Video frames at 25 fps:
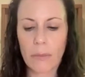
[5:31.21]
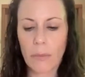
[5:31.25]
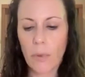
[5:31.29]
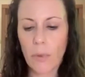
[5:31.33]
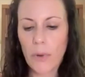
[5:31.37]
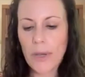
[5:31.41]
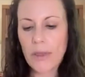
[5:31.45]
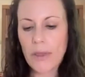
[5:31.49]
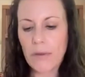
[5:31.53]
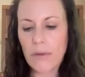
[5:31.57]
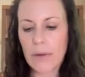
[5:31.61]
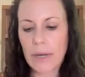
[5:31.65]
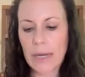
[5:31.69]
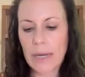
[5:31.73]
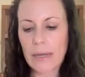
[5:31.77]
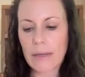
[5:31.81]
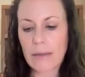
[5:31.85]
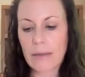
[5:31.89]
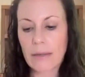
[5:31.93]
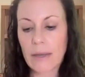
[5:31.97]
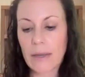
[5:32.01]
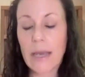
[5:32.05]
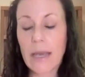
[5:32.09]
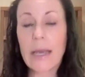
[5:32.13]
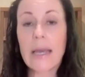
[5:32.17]
Point 3
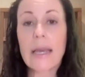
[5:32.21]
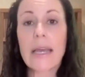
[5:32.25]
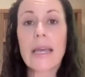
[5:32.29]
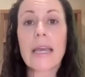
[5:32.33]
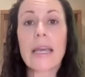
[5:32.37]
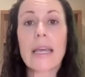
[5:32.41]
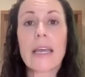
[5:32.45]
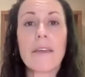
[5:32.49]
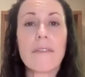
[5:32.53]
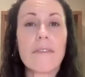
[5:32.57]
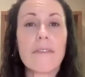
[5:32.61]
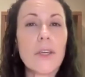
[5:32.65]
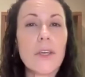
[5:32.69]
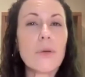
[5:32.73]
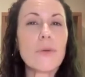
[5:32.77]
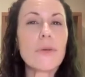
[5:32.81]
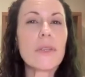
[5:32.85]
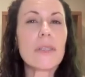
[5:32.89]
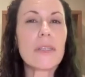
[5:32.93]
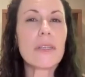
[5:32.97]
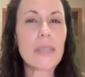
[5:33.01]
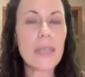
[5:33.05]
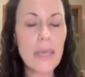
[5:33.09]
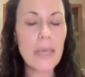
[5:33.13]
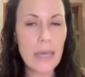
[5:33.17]
is, if you
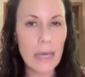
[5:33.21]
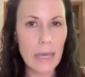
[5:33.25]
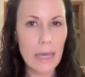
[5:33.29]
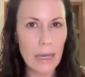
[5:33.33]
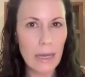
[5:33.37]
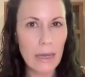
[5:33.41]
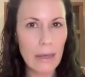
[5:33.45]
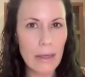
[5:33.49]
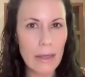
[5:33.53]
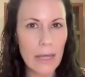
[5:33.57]
see